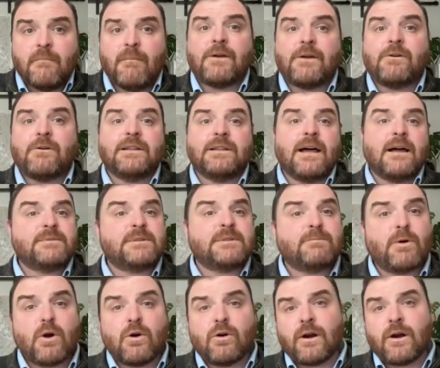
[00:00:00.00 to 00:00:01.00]
My Green Lab's
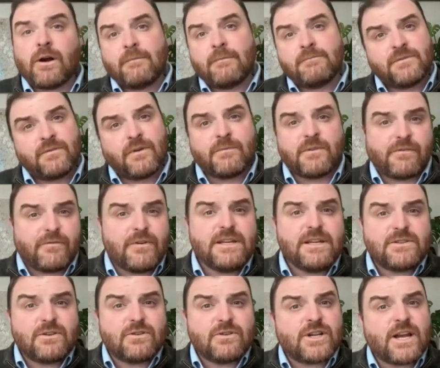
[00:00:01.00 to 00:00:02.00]
programs from the
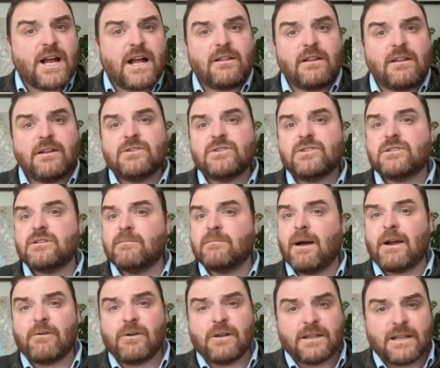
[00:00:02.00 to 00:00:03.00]
Freezer Challenge to
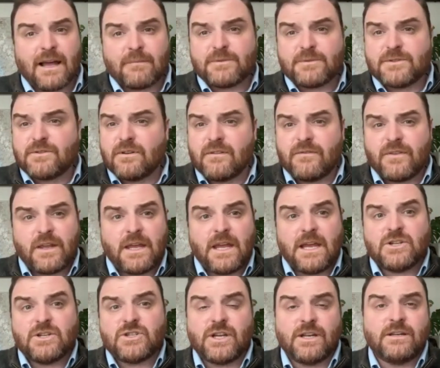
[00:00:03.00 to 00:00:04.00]
My Green Lab
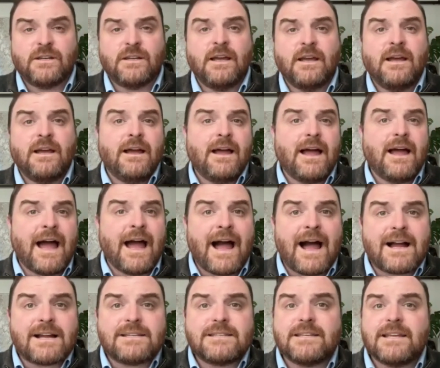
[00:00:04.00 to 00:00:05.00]
certification,
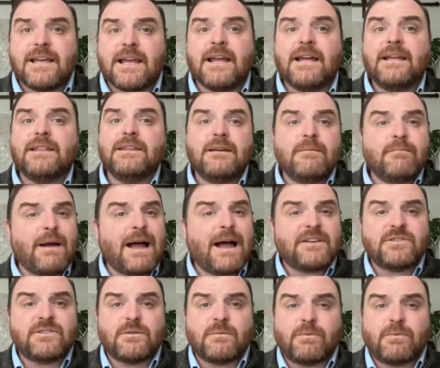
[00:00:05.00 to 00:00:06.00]
ACT, and the
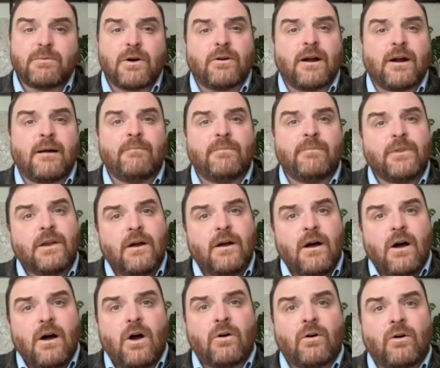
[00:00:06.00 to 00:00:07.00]
Ambassador Program
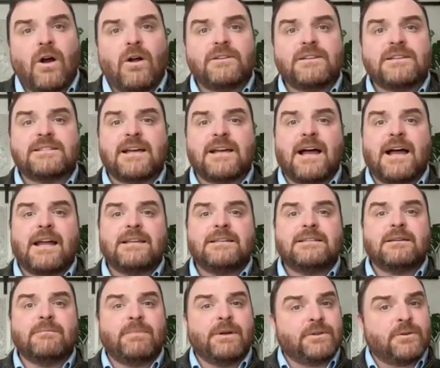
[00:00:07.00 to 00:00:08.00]
are all
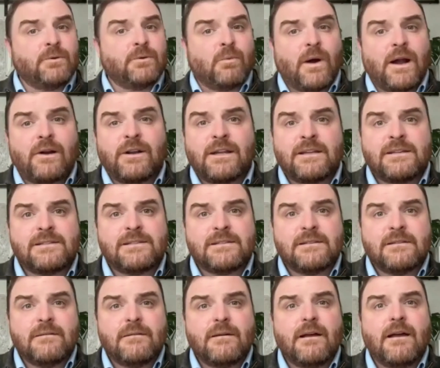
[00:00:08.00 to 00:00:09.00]
designed to build
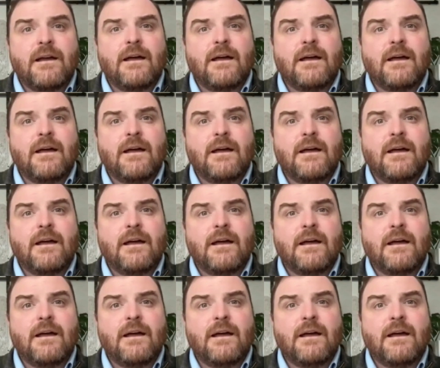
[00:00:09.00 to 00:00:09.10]
awareness,